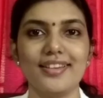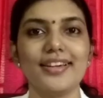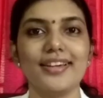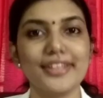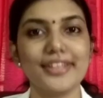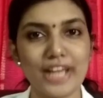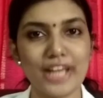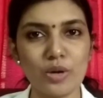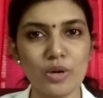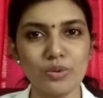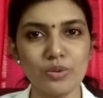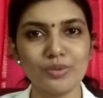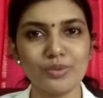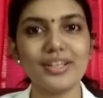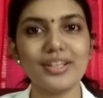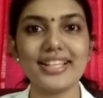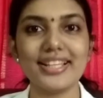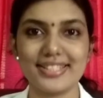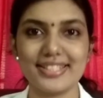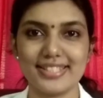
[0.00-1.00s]
Now
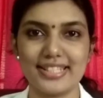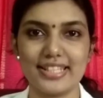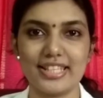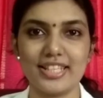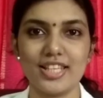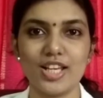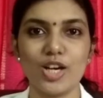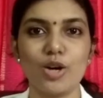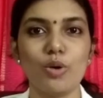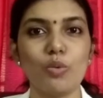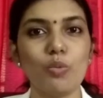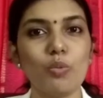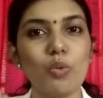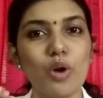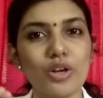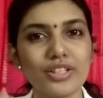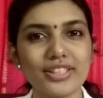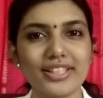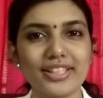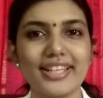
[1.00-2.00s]
let's see
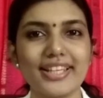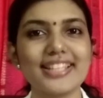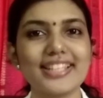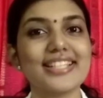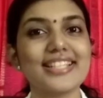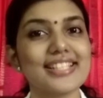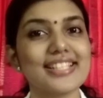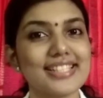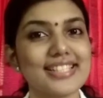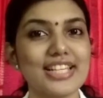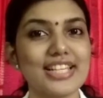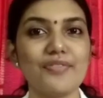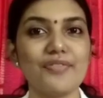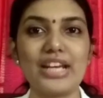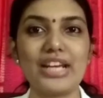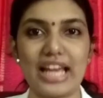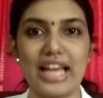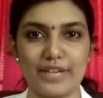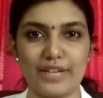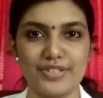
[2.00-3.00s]
what corrections in our
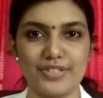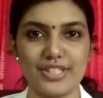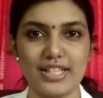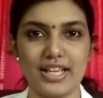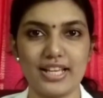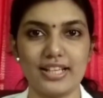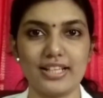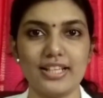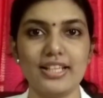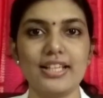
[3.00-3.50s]
lifestyle